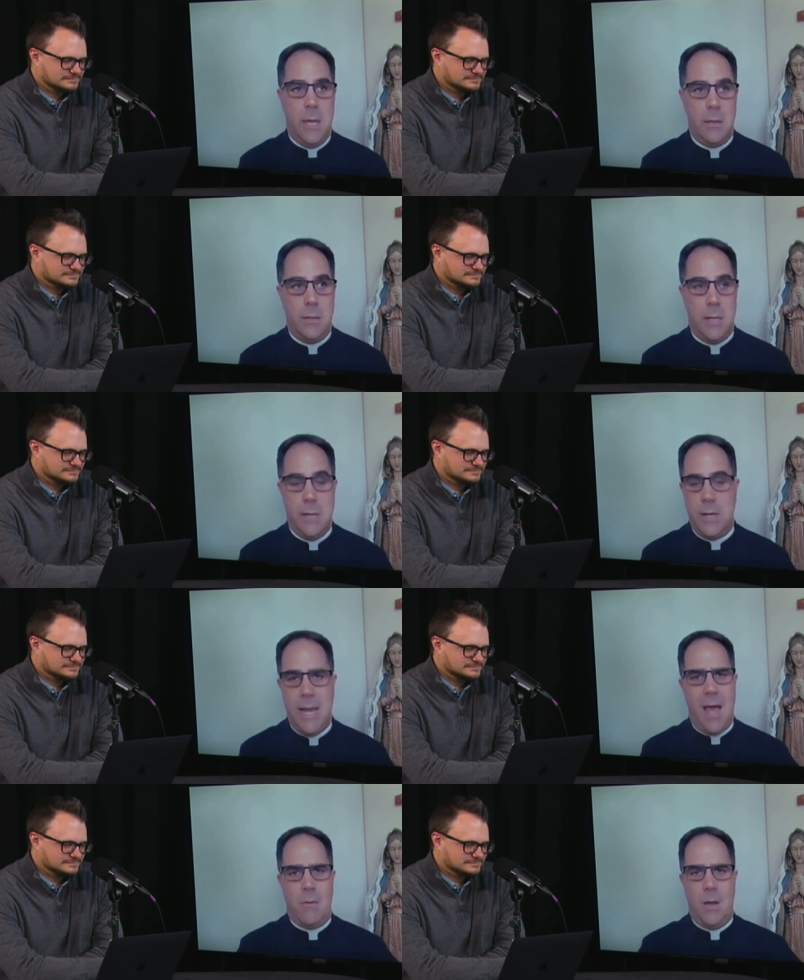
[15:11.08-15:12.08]
Speaker 1: even now, I
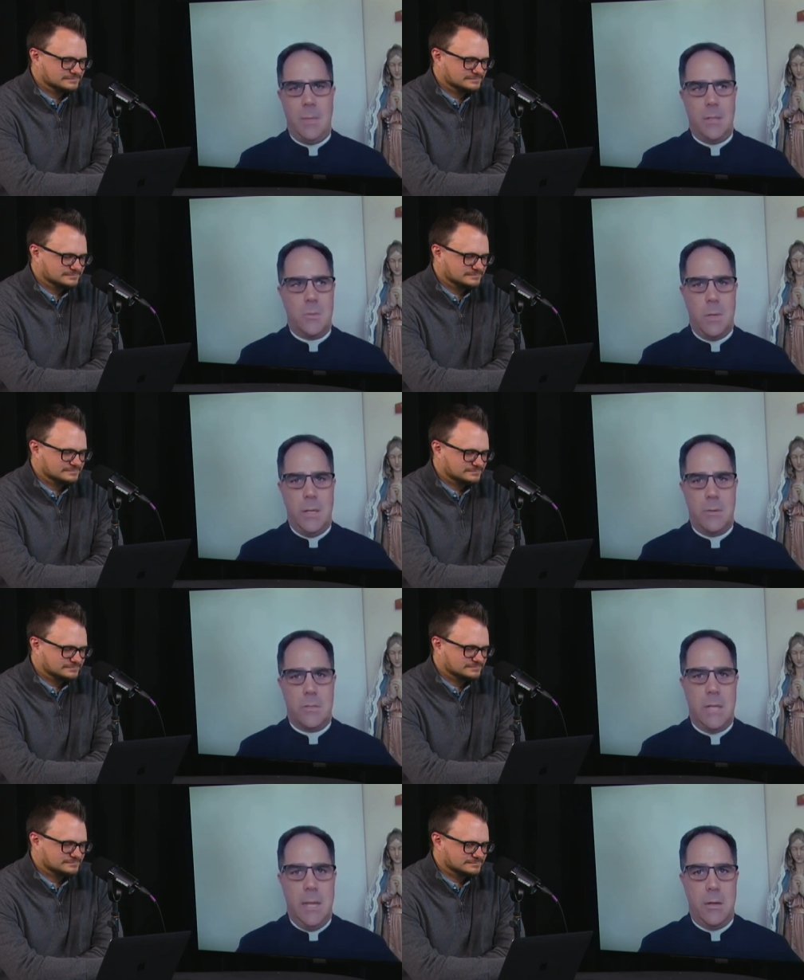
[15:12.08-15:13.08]
mean, 20 years
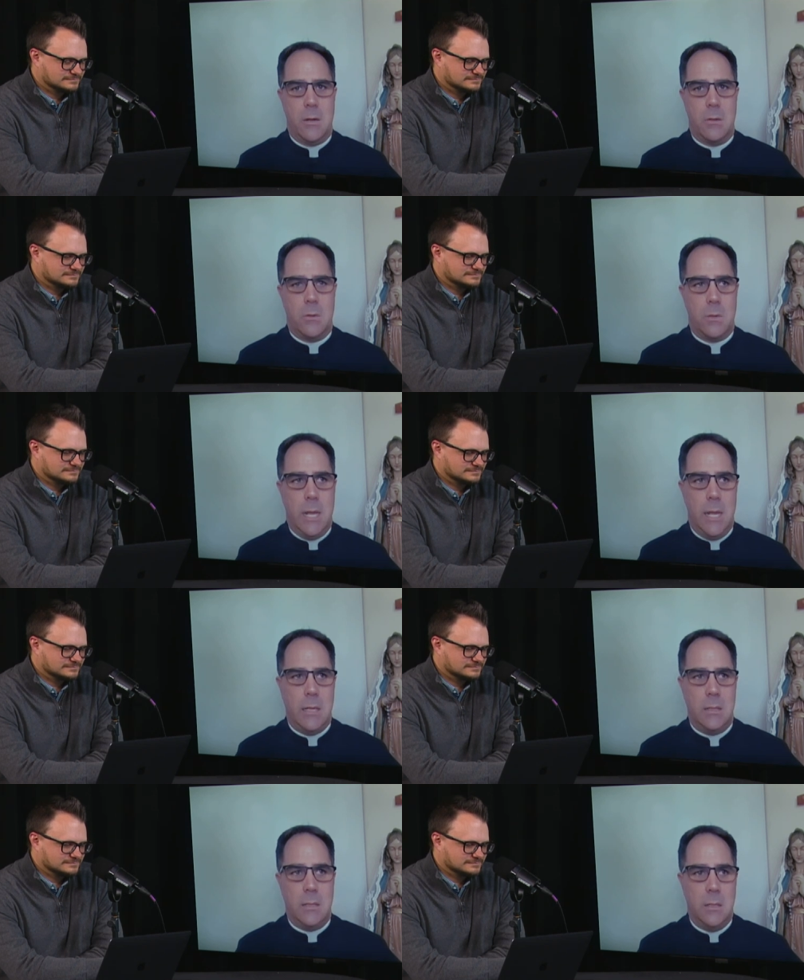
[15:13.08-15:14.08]
later, ordained,
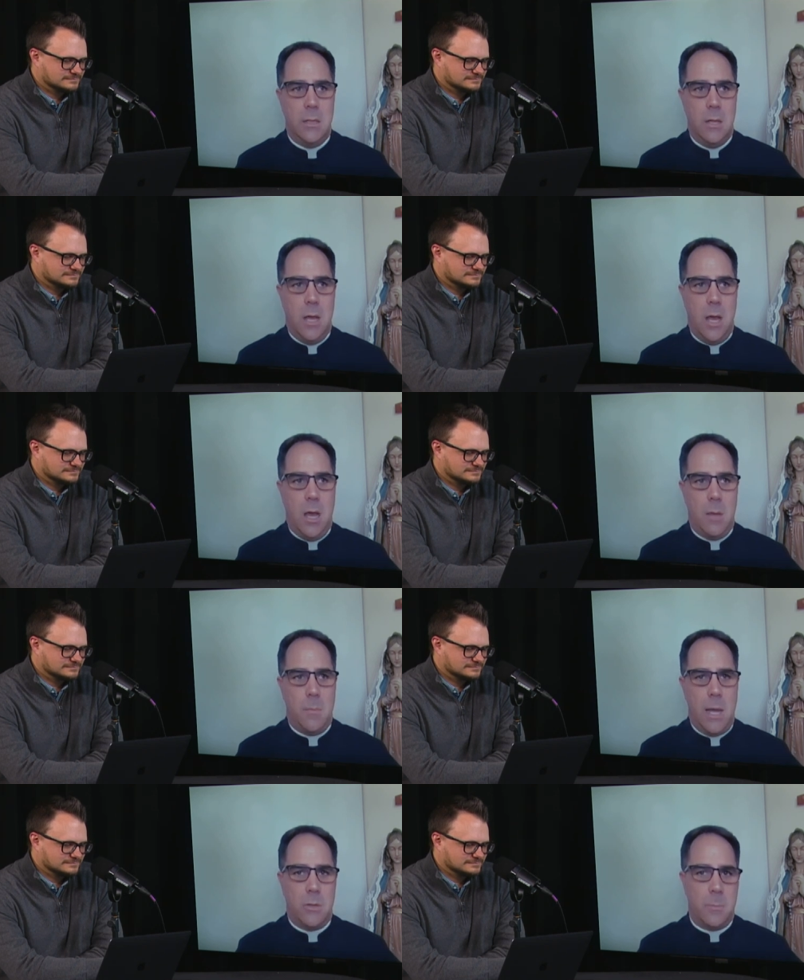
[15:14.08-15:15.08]
um, I look
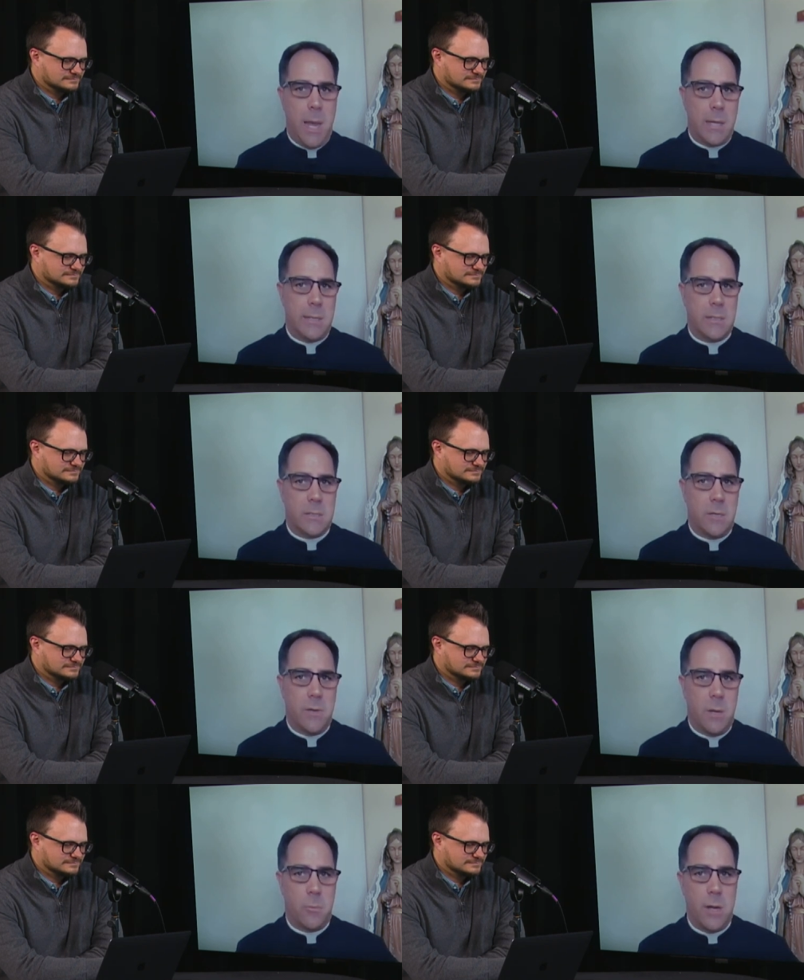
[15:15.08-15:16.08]
back at that stuff and I'm
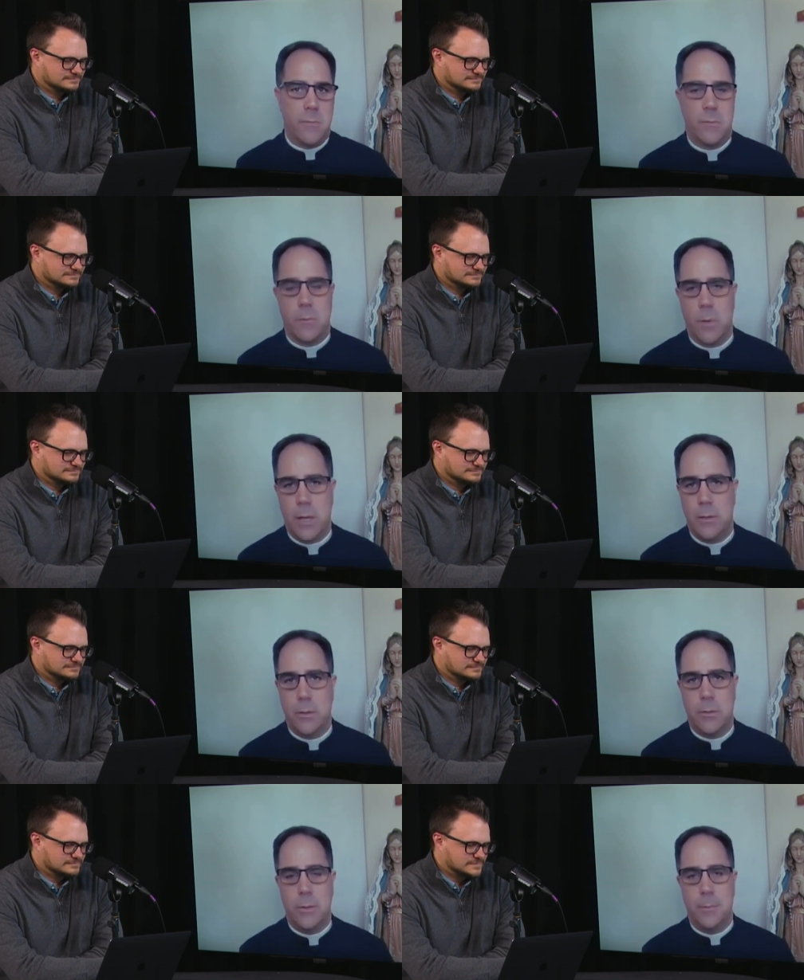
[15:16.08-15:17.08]
grateful for what I learned.
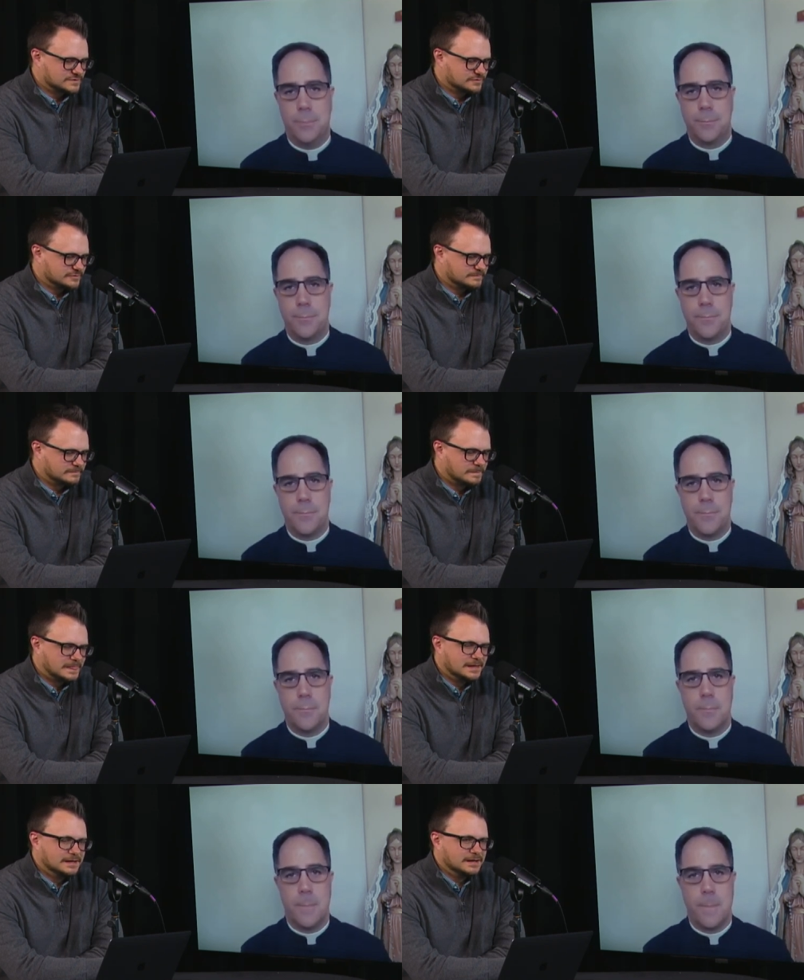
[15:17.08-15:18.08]
Speaker 2: Sure.
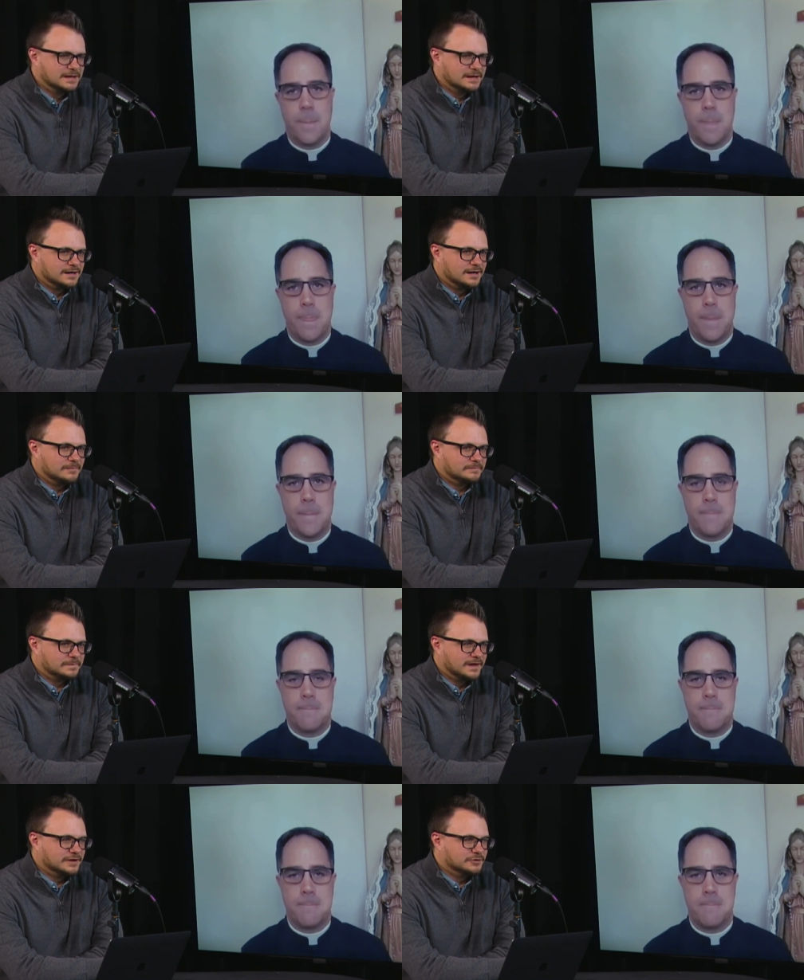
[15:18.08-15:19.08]
Um,
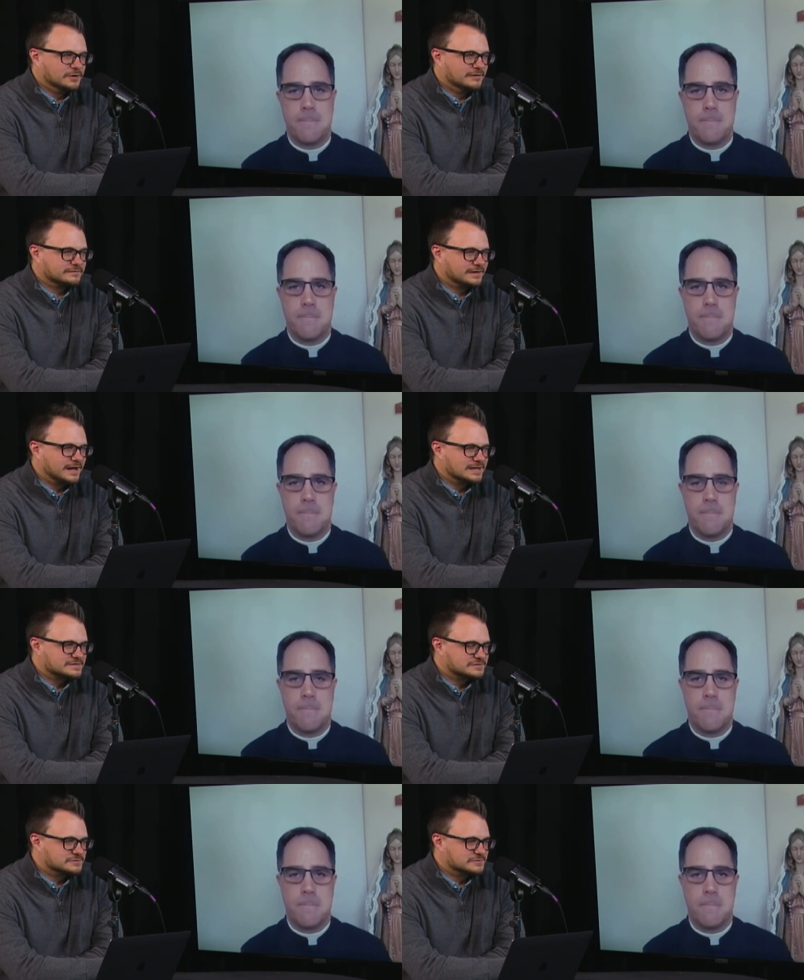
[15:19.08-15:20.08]
I do have to ask, do
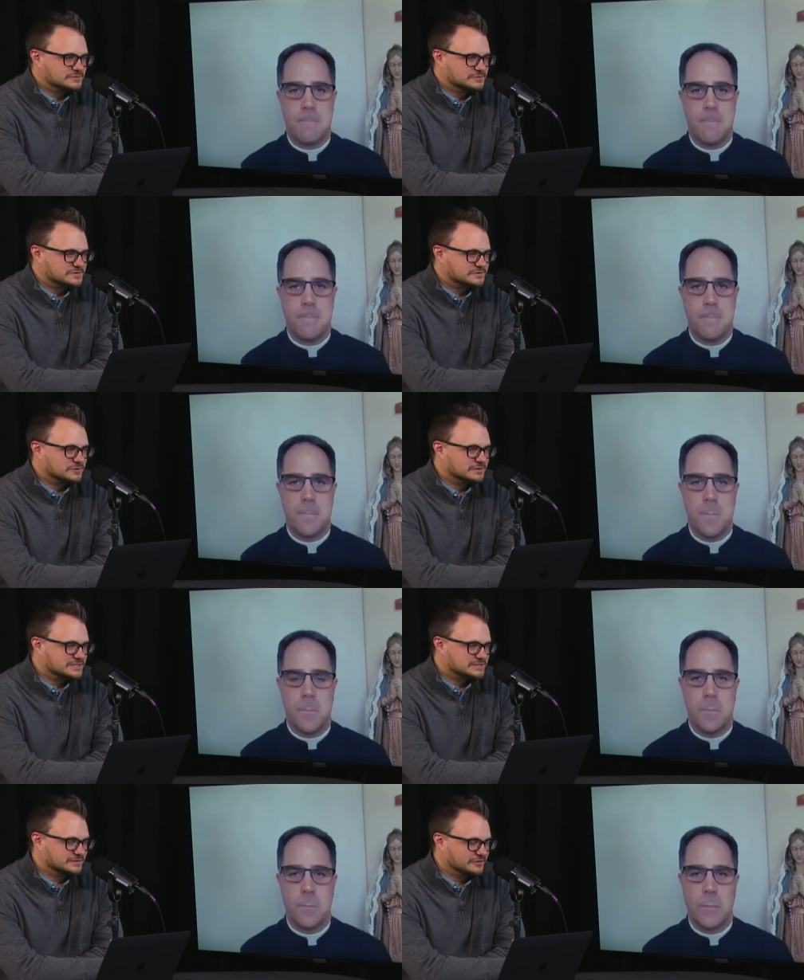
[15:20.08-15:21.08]
you, do you still listen
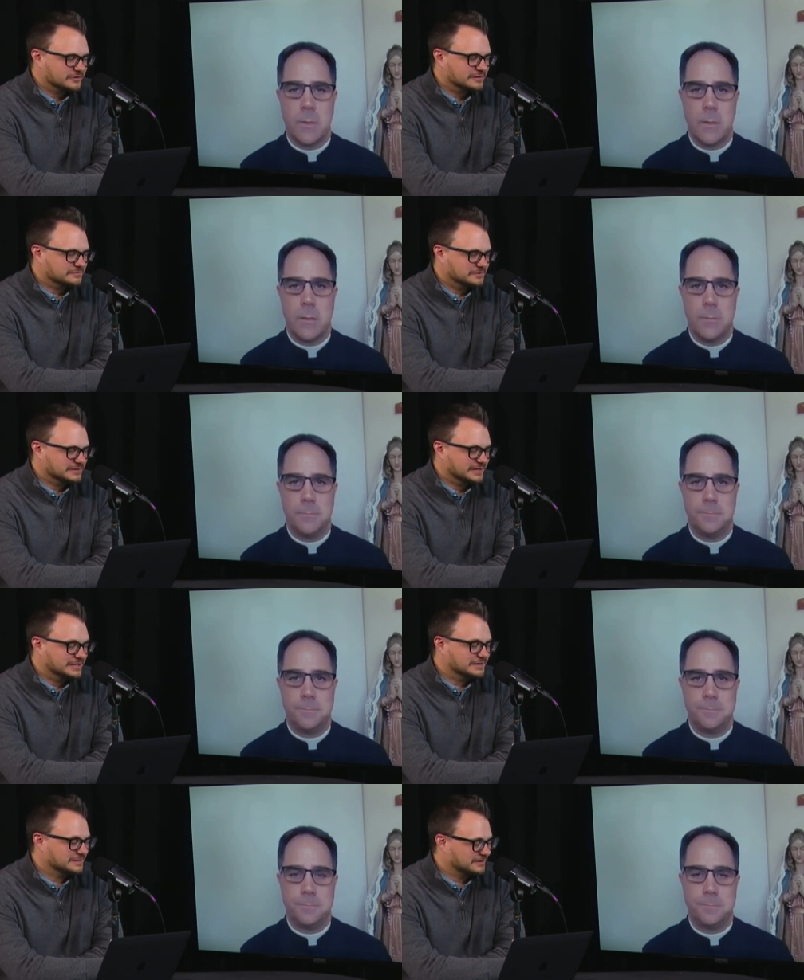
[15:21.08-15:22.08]
to Grateful Dead
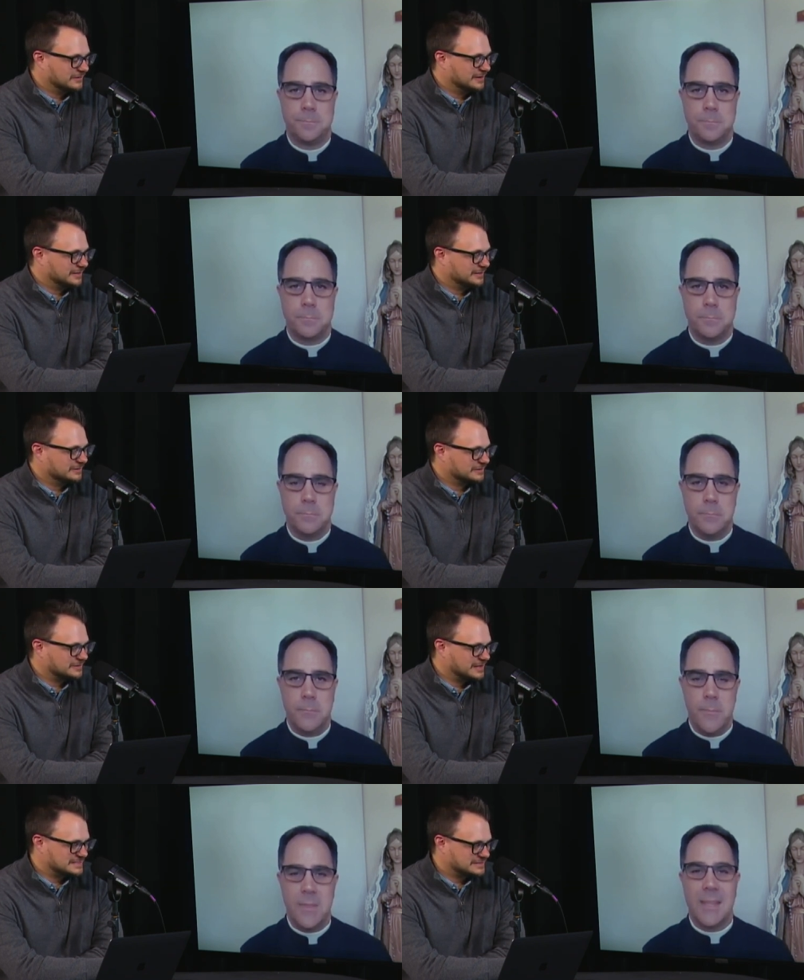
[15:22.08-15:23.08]
or any other
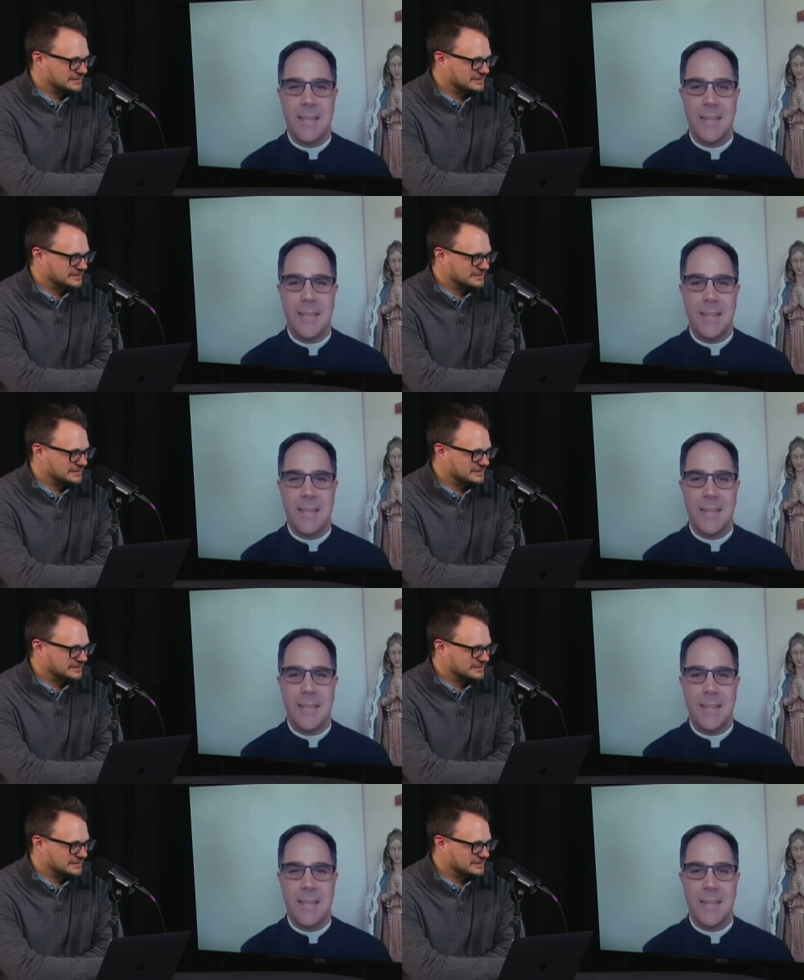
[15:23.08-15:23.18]
classic